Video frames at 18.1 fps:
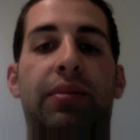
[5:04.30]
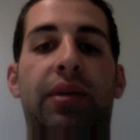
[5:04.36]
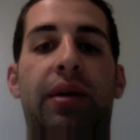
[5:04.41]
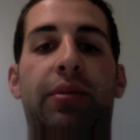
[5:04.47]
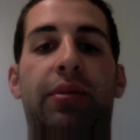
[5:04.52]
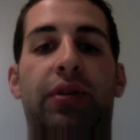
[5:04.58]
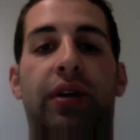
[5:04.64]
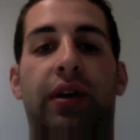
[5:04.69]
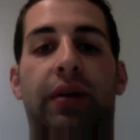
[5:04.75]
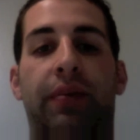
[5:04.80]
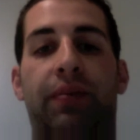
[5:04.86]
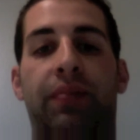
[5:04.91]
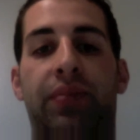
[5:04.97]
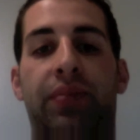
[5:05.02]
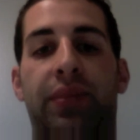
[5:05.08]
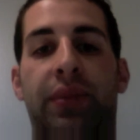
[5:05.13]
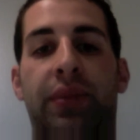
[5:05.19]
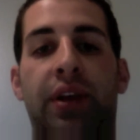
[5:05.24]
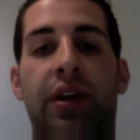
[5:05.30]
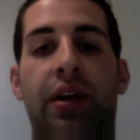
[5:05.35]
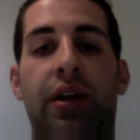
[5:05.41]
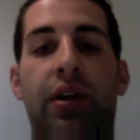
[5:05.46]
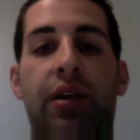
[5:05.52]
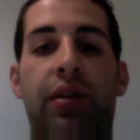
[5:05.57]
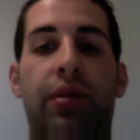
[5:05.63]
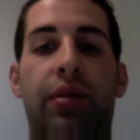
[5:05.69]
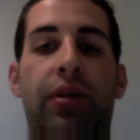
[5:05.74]
them green.
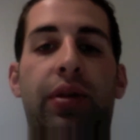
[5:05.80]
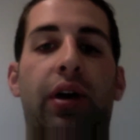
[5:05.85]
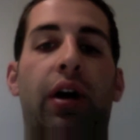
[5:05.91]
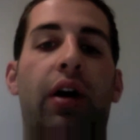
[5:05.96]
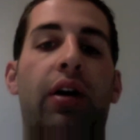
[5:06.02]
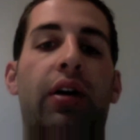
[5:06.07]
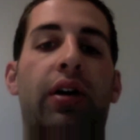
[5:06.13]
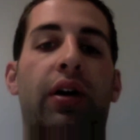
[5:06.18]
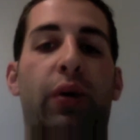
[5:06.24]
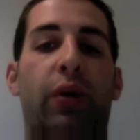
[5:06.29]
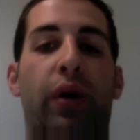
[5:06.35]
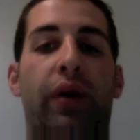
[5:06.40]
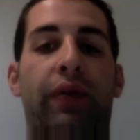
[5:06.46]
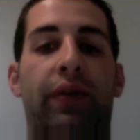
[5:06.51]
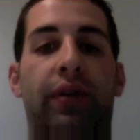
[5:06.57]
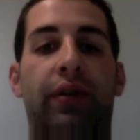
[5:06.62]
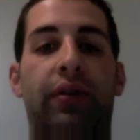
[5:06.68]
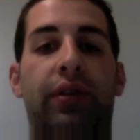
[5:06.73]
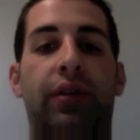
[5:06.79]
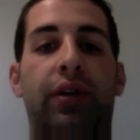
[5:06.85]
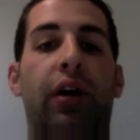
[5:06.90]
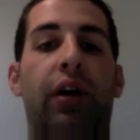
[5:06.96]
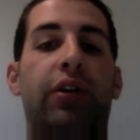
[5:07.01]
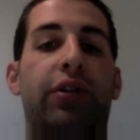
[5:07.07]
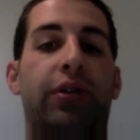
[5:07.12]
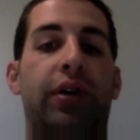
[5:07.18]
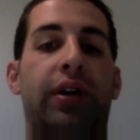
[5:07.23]
There
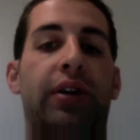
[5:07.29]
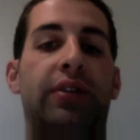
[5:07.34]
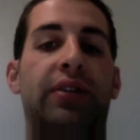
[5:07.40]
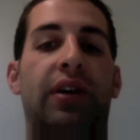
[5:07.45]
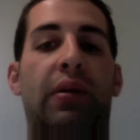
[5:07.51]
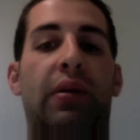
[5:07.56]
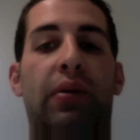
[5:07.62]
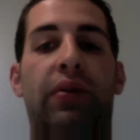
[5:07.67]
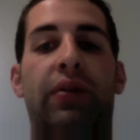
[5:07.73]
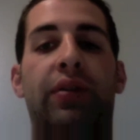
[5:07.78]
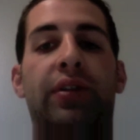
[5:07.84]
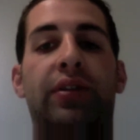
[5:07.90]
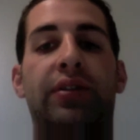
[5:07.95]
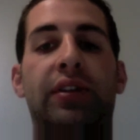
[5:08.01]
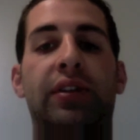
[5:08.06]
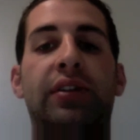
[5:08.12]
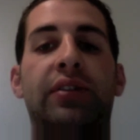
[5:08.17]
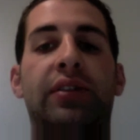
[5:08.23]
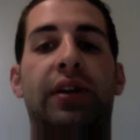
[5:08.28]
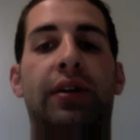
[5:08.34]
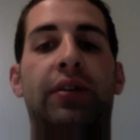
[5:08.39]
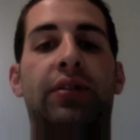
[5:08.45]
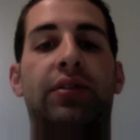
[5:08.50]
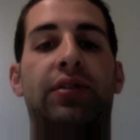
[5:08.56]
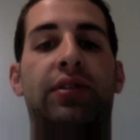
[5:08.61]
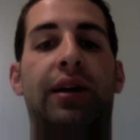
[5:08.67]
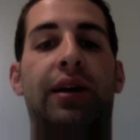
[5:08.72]
are critics, however, of the city
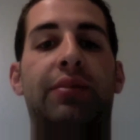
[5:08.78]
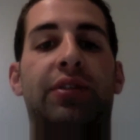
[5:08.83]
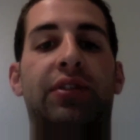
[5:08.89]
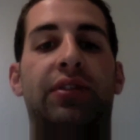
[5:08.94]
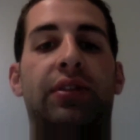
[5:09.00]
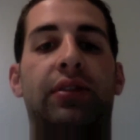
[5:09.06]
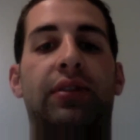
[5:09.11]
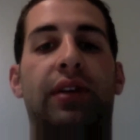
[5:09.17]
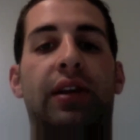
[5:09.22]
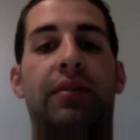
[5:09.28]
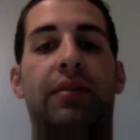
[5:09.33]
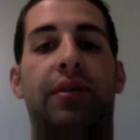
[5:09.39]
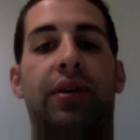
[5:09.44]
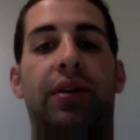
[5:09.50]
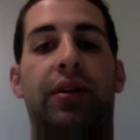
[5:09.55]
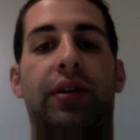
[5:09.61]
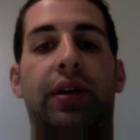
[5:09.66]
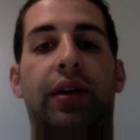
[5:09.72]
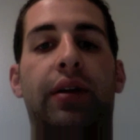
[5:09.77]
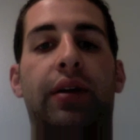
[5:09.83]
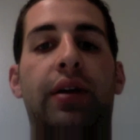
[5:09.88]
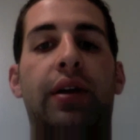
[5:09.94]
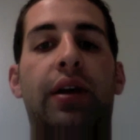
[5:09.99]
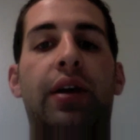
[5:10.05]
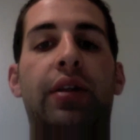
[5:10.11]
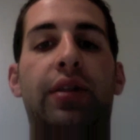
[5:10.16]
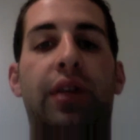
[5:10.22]
center's claim to sustainability.
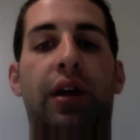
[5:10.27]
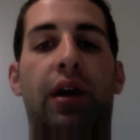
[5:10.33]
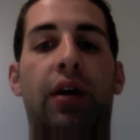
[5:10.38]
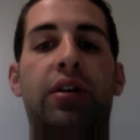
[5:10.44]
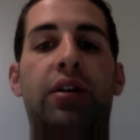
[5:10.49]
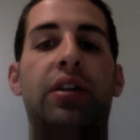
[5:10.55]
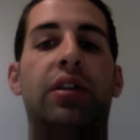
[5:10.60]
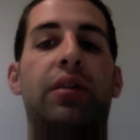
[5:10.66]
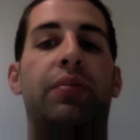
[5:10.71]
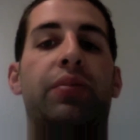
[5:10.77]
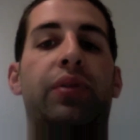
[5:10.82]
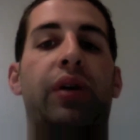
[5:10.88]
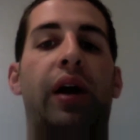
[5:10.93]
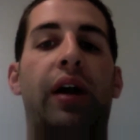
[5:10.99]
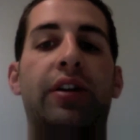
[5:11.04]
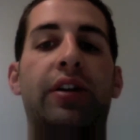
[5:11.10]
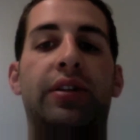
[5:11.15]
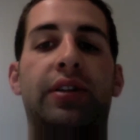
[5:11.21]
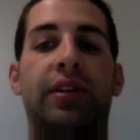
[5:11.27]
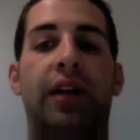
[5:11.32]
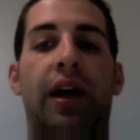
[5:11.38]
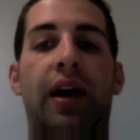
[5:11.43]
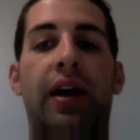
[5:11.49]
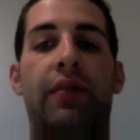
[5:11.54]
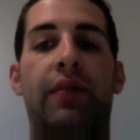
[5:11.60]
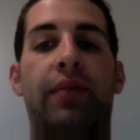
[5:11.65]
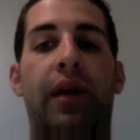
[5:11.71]
They argue that the project did not
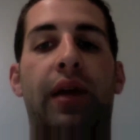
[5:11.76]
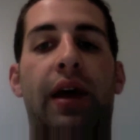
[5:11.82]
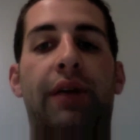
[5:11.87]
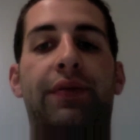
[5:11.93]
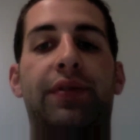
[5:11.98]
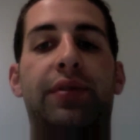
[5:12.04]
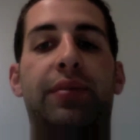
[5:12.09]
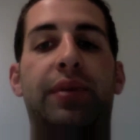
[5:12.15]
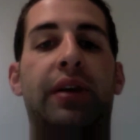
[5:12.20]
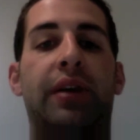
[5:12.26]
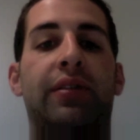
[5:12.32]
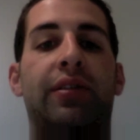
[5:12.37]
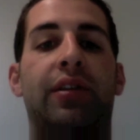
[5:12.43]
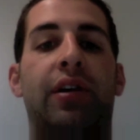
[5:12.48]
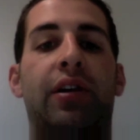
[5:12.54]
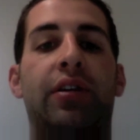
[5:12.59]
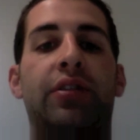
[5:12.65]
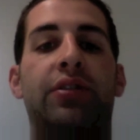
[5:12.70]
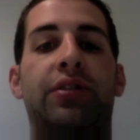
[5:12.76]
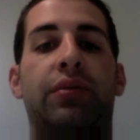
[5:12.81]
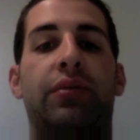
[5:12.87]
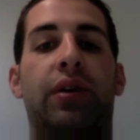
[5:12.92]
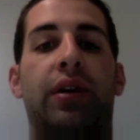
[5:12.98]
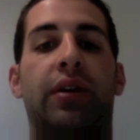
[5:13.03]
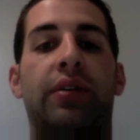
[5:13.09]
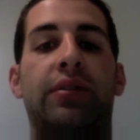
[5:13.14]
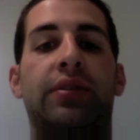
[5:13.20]
have to be as large as it
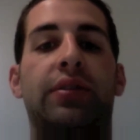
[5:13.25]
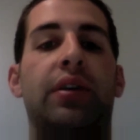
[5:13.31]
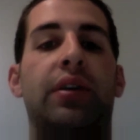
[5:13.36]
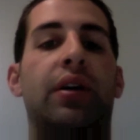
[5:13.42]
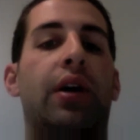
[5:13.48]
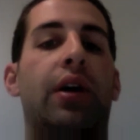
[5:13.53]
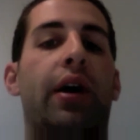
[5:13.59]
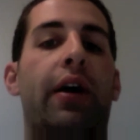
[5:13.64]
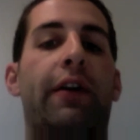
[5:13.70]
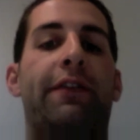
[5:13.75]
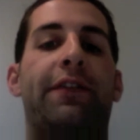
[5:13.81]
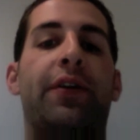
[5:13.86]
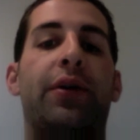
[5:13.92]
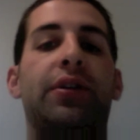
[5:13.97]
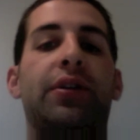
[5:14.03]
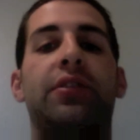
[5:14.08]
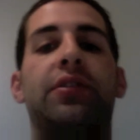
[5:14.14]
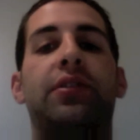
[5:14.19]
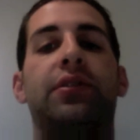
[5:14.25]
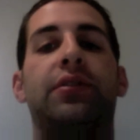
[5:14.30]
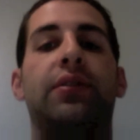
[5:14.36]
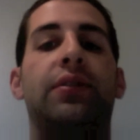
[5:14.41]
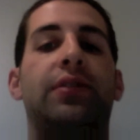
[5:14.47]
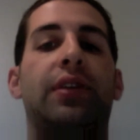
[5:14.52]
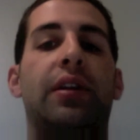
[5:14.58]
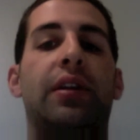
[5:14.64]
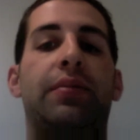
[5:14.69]
was. A focus in
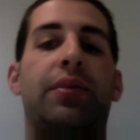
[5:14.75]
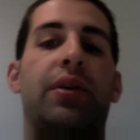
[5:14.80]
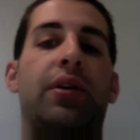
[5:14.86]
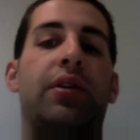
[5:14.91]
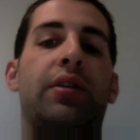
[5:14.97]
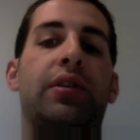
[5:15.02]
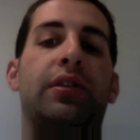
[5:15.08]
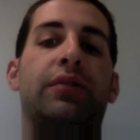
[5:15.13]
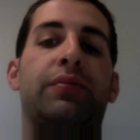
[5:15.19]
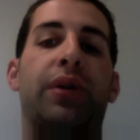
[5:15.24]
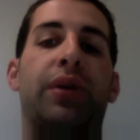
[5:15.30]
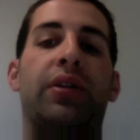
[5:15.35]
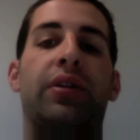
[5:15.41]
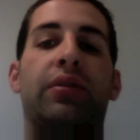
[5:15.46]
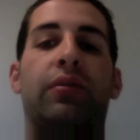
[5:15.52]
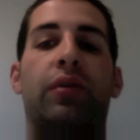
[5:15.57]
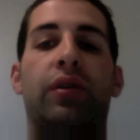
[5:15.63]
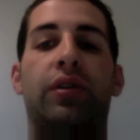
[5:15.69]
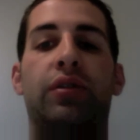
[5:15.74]
sustainability is building only